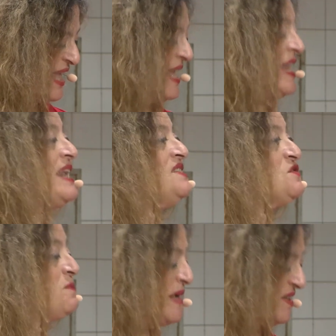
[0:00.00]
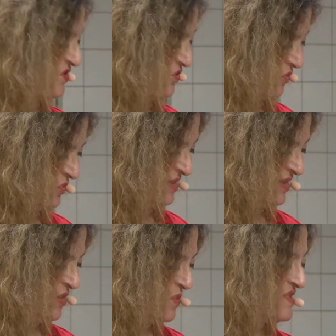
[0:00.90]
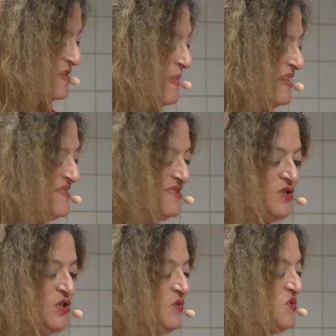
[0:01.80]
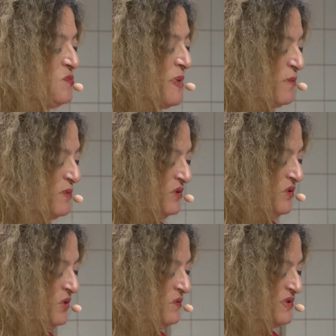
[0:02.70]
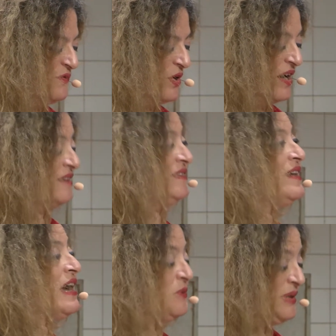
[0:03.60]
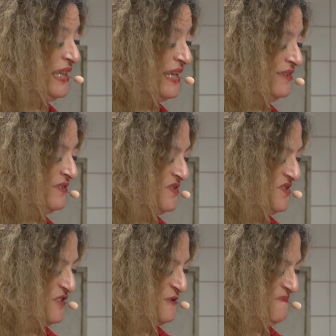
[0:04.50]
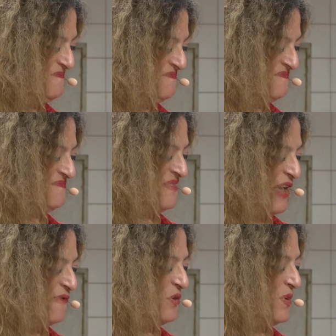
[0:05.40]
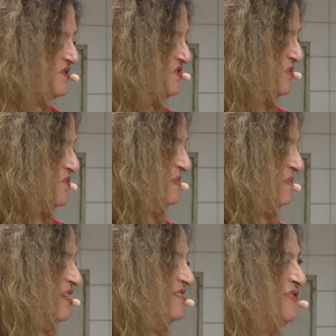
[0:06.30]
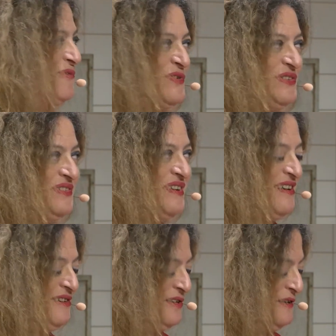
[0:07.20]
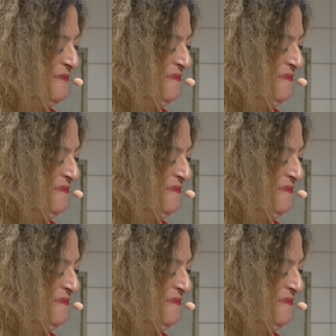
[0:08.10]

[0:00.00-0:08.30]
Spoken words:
L'Espresso was the best newspaper to use for cutting out letters. Everyone saw them in a different color.